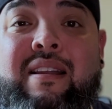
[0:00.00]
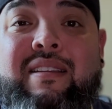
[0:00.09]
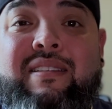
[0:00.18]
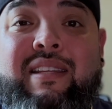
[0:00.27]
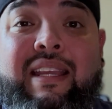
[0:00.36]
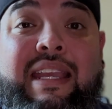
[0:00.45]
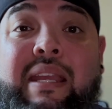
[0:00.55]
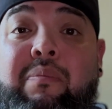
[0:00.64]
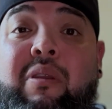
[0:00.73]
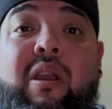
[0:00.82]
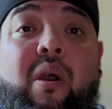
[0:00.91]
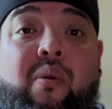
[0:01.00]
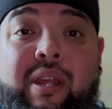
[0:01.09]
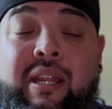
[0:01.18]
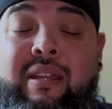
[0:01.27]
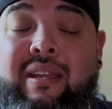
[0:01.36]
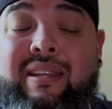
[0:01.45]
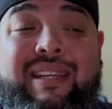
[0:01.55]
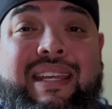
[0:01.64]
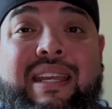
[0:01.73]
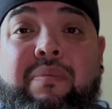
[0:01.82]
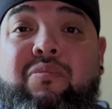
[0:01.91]
to keep going and to
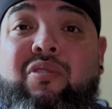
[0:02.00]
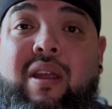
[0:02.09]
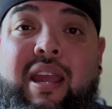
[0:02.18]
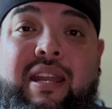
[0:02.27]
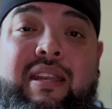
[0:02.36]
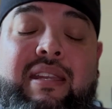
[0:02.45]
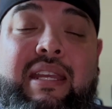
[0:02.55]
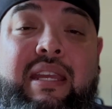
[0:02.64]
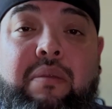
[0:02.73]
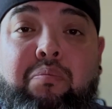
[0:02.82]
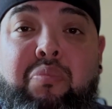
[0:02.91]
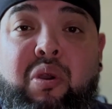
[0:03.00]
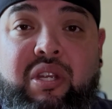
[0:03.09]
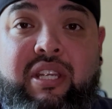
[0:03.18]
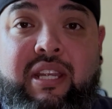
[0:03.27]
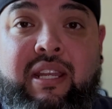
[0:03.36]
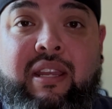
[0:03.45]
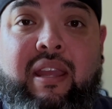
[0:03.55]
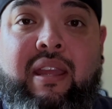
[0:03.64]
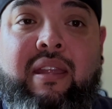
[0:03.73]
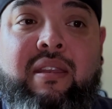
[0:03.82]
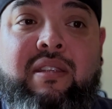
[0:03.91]
keep trying and to keep pushing,
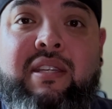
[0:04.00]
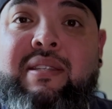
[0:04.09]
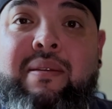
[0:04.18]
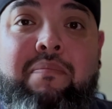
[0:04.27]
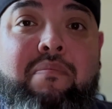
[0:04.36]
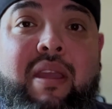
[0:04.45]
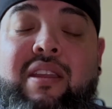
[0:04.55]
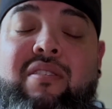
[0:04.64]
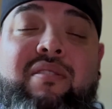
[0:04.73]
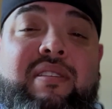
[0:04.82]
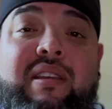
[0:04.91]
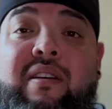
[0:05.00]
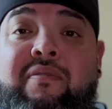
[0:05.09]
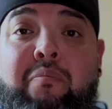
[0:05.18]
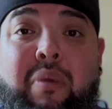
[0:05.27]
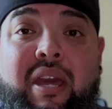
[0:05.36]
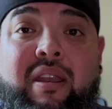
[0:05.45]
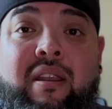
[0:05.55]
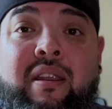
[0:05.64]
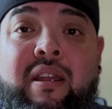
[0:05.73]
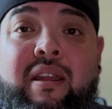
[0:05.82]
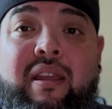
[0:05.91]
and just to make yourself better
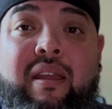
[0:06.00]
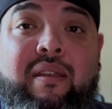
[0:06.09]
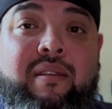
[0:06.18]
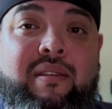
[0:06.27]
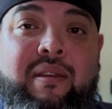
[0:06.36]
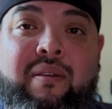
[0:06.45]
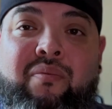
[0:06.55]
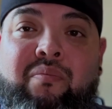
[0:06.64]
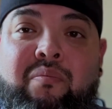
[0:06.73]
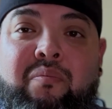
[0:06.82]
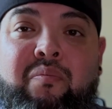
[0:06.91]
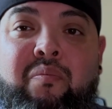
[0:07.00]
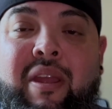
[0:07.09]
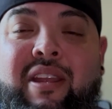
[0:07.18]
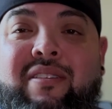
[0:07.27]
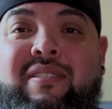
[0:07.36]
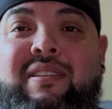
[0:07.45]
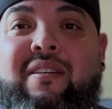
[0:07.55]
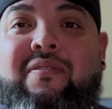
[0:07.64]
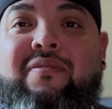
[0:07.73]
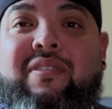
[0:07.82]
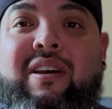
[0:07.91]
and to make
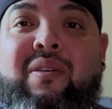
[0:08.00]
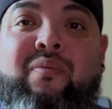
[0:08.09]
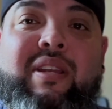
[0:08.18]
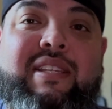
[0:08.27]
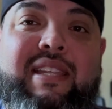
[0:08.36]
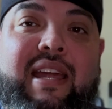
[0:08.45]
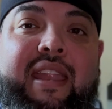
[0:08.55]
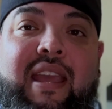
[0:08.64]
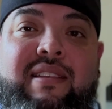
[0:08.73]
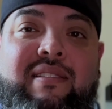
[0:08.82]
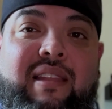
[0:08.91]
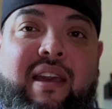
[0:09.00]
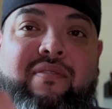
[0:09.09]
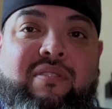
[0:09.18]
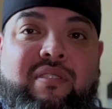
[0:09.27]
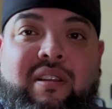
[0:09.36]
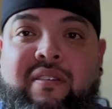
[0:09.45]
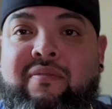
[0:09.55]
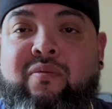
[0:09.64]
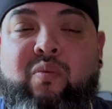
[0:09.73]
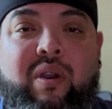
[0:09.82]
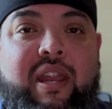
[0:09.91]
yourself reach that next level of
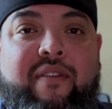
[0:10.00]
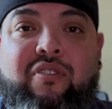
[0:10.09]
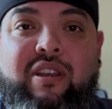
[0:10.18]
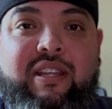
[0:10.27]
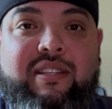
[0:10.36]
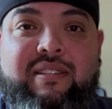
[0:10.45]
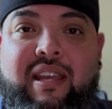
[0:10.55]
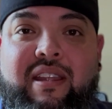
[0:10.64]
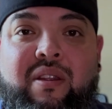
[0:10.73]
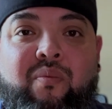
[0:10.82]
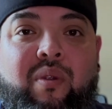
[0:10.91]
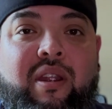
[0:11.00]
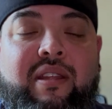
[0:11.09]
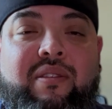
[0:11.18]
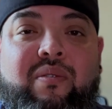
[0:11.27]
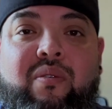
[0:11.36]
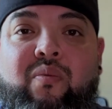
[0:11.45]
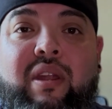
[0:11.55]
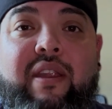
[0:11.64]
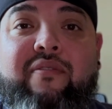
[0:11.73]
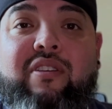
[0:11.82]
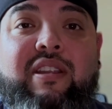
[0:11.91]
whatever it is that you're working through and
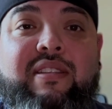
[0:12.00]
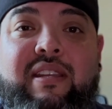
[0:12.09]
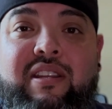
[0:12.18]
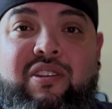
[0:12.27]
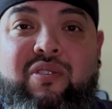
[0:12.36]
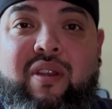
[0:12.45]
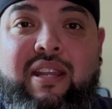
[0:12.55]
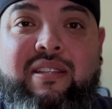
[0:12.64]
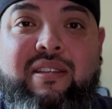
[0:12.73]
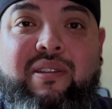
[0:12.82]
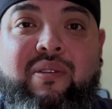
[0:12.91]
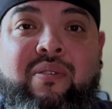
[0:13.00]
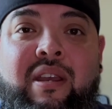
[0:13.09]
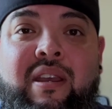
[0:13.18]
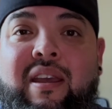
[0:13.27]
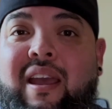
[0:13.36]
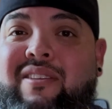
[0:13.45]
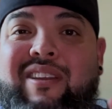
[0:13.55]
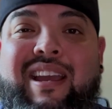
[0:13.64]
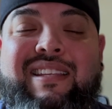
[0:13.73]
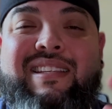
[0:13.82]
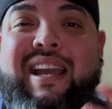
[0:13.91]
whatever it is that you're trying to do. You
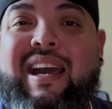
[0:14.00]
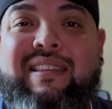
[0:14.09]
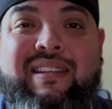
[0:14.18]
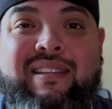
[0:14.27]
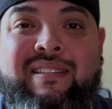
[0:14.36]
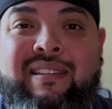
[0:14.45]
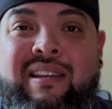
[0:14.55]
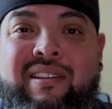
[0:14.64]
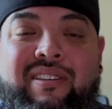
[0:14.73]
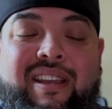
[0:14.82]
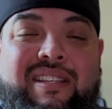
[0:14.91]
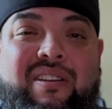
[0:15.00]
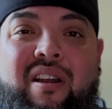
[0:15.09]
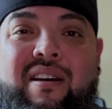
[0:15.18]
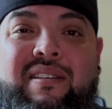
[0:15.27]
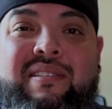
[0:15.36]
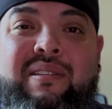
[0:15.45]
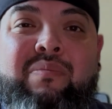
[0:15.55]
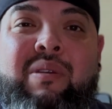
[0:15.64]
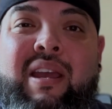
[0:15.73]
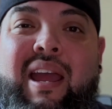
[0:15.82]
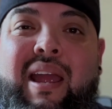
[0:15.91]
guys got this. You guys are awesome.
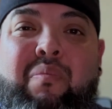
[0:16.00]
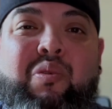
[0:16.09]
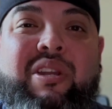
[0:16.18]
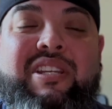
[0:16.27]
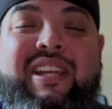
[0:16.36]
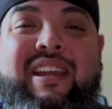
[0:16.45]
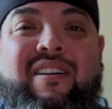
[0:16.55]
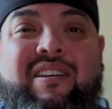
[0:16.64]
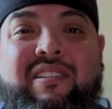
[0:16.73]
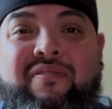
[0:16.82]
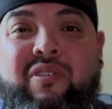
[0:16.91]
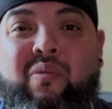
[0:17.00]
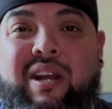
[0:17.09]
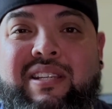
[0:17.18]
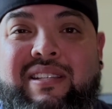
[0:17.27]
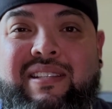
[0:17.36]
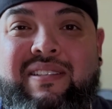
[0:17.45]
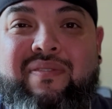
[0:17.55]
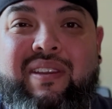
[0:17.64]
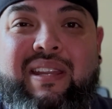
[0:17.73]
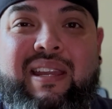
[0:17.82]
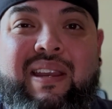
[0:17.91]
I appreciate all of you watching this
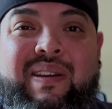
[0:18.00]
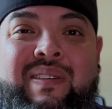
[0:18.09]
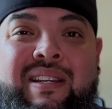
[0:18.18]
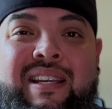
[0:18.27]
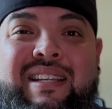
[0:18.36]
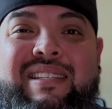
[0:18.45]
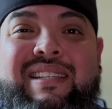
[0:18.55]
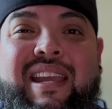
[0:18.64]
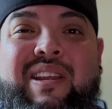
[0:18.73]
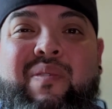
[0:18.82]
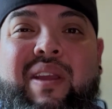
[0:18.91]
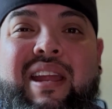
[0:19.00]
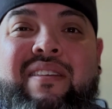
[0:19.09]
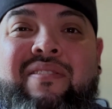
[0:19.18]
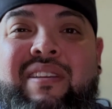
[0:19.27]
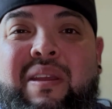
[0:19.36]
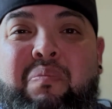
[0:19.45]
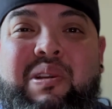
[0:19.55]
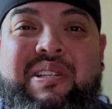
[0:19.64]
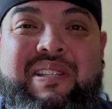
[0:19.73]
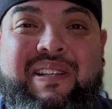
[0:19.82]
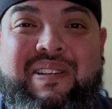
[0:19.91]
video. Stay creative and
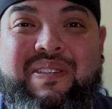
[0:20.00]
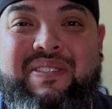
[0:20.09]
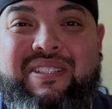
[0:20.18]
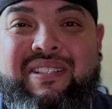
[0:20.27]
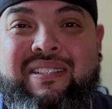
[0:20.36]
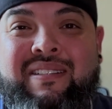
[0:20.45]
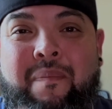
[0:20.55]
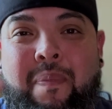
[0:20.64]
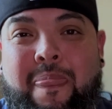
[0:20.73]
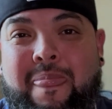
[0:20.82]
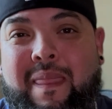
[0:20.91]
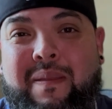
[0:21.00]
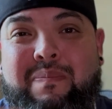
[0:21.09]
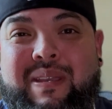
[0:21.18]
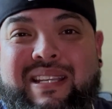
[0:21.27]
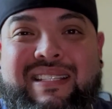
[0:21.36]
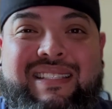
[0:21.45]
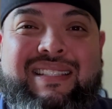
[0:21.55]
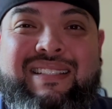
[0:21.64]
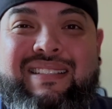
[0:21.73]
push the culture. Peace.